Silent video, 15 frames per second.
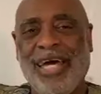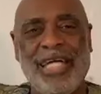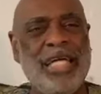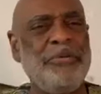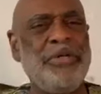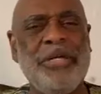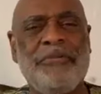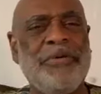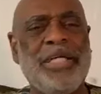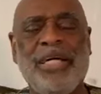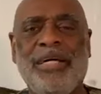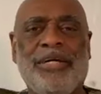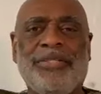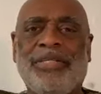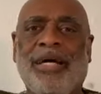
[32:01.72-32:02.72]
And even if it
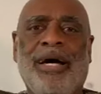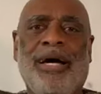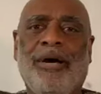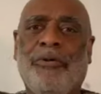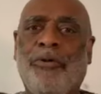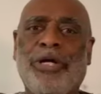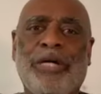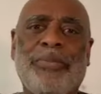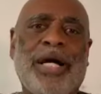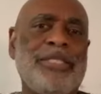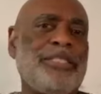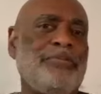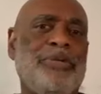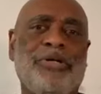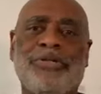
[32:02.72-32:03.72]
is, what am I
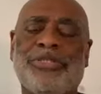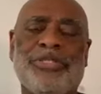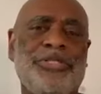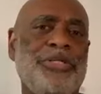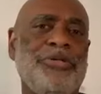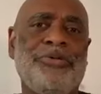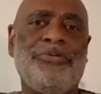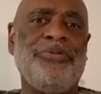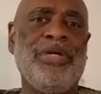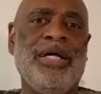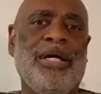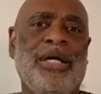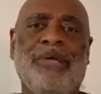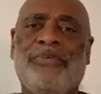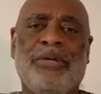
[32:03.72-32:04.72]
supposed to do
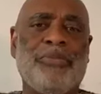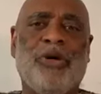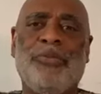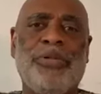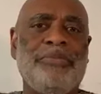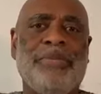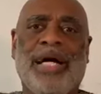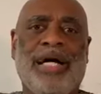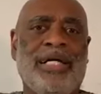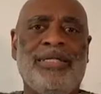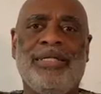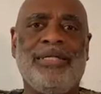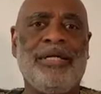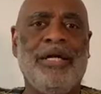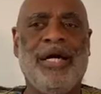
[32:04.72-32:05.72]
if I'm
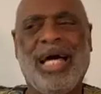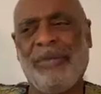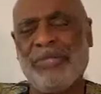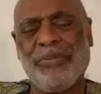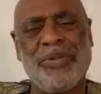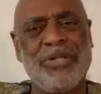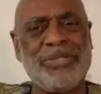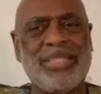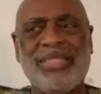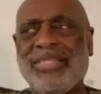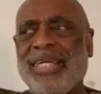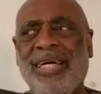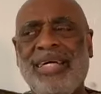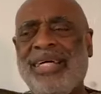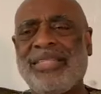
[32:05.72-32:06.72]
open-minded? I'm supposed to
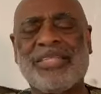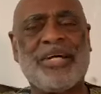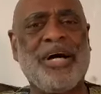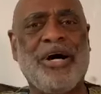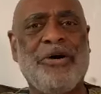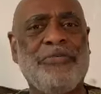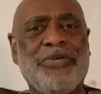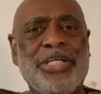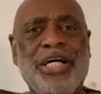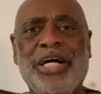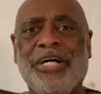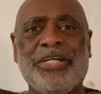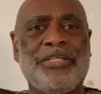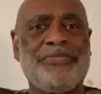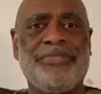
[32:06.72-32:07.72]
see it as a call for
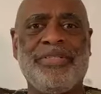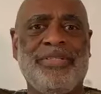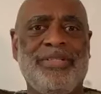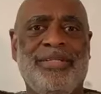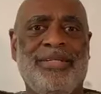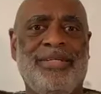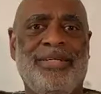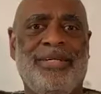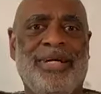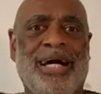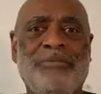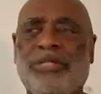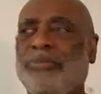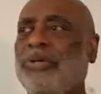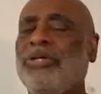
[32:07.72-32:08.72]
love.
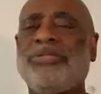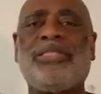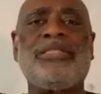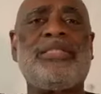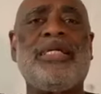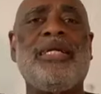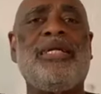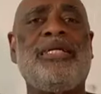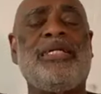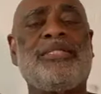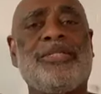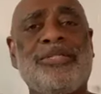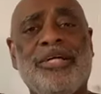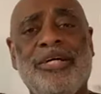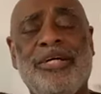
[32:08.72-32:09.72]
I'm supposed to see it
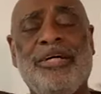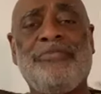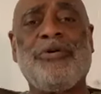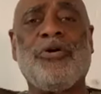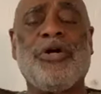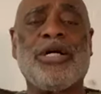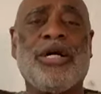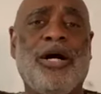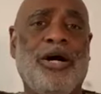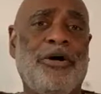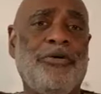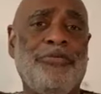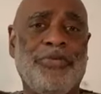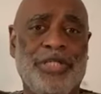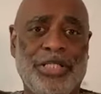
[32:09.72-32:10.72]
as a love or a
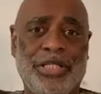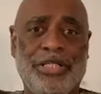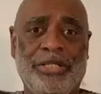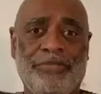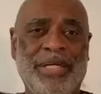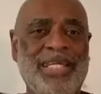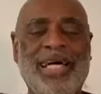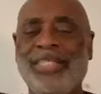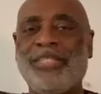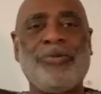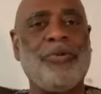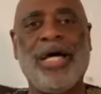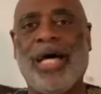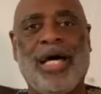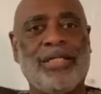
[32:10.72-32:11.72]
call for love. And that's
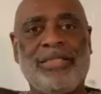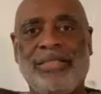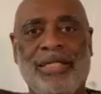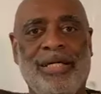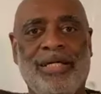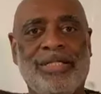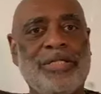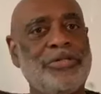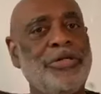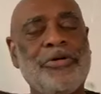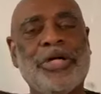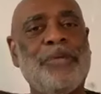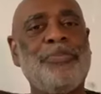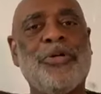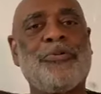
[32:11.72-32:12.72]
the way I see it. So
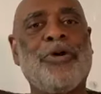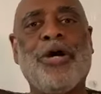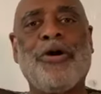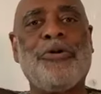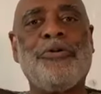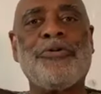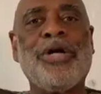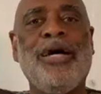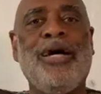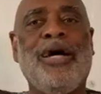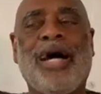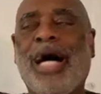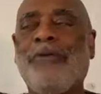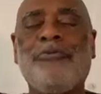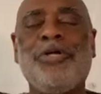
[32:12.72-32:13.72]
don't get me wrong.
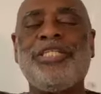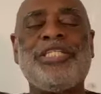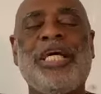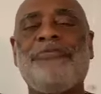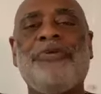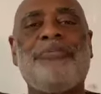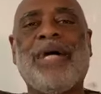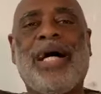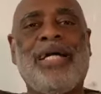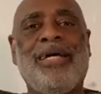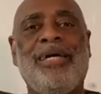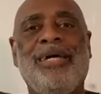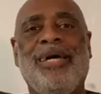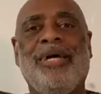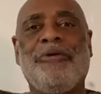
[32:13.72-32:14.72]
I wish
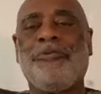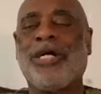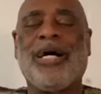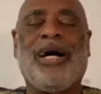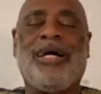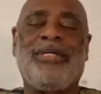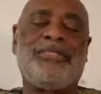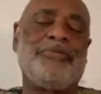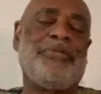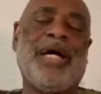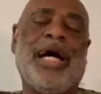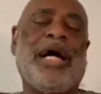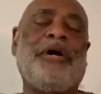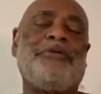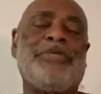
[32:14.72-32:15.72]
everybody, regardless of
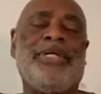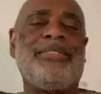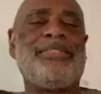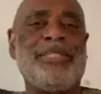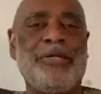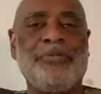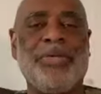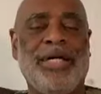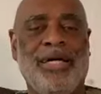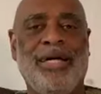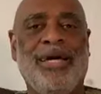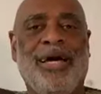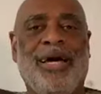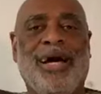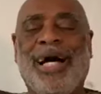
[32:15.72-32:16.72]
how they see me,
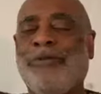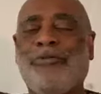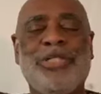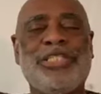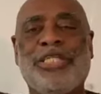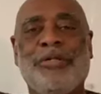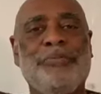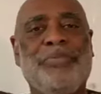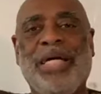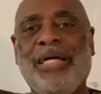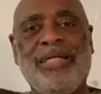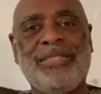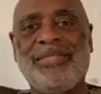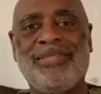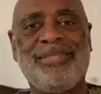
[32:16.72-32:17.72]
I wish them
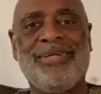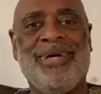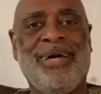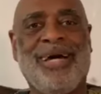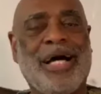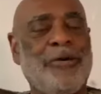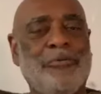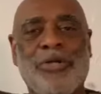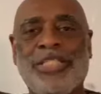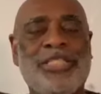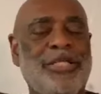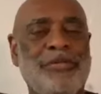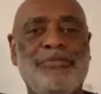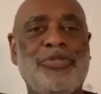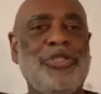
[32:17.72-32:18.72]
peace. I wish
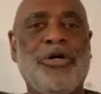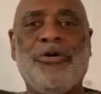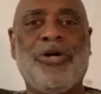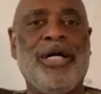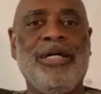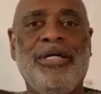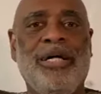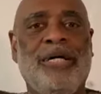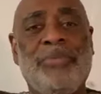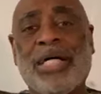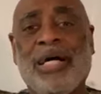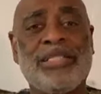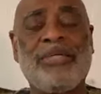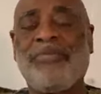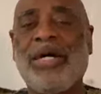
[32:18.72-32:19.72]
them joy.
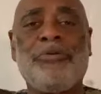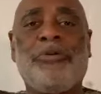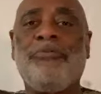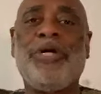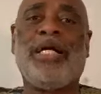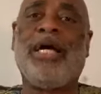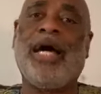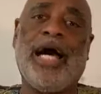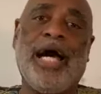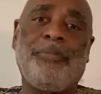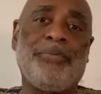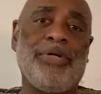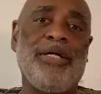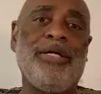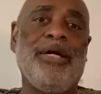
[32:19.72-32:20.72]
Because if they were really
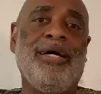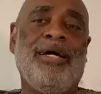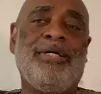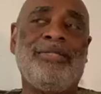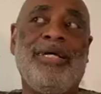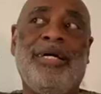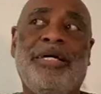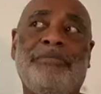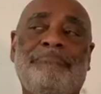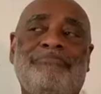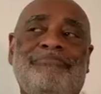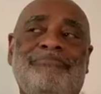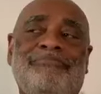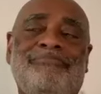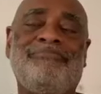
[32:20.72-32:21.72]
happy,
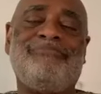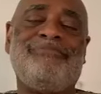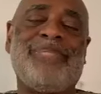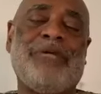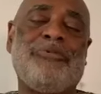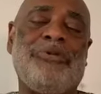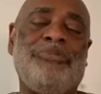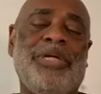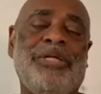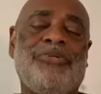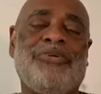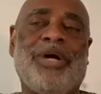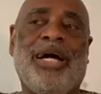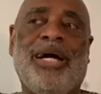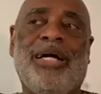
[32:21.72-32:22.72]
then they wouldn't be
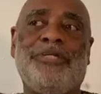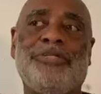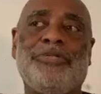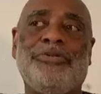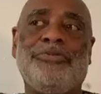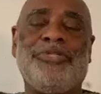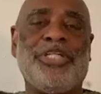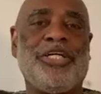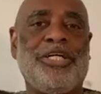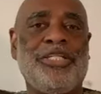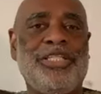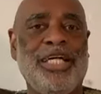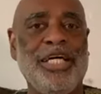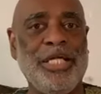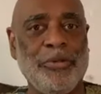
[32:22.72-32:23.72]
trying to
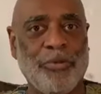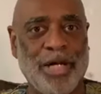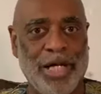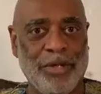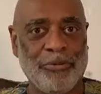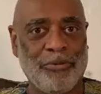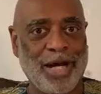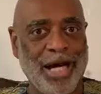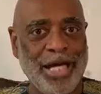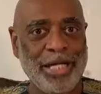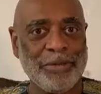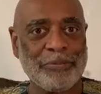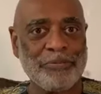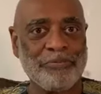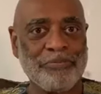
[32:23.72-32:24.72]
judge anyway, right?